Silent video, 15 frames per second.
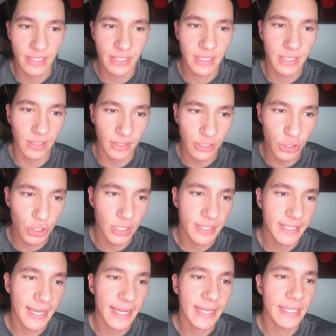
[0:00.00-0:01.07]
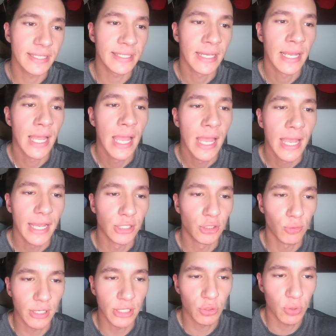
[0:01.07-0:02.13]
collegiate days. In
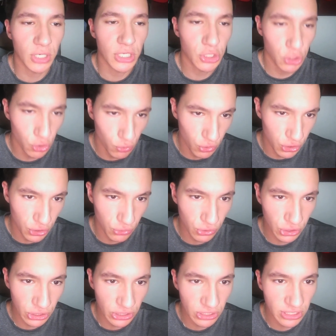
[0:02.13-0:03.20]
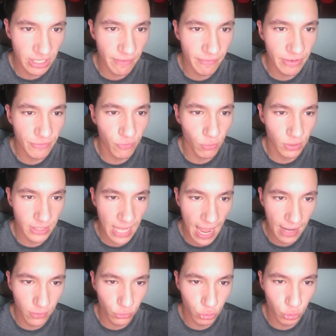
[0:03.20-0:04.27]
2022 with Houston, 74
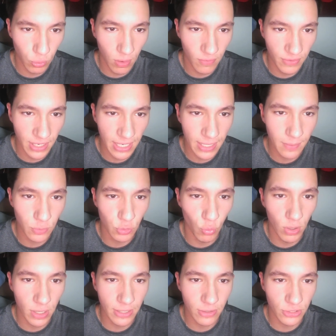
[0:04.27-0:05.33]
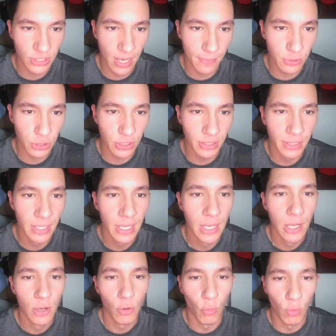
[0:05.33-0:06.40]
tackles, 12 games, 1 interception,
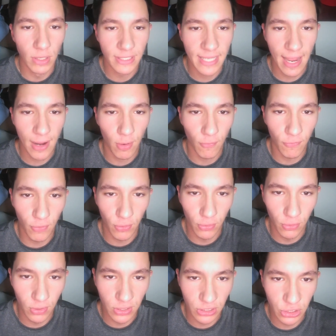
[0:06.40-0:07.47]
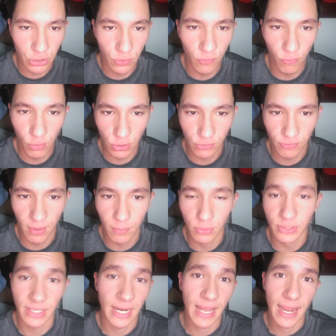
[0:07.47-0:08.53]
1 tackle for a loss, 2 forced
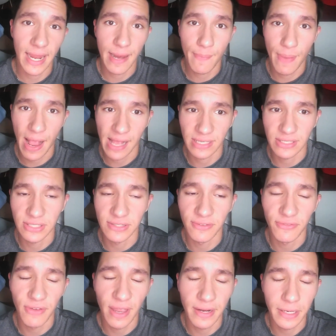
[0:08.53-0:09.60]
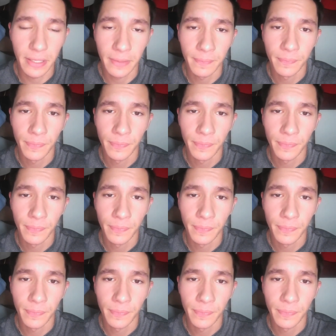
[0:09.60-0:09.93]
fumbles, and 8 passes defended.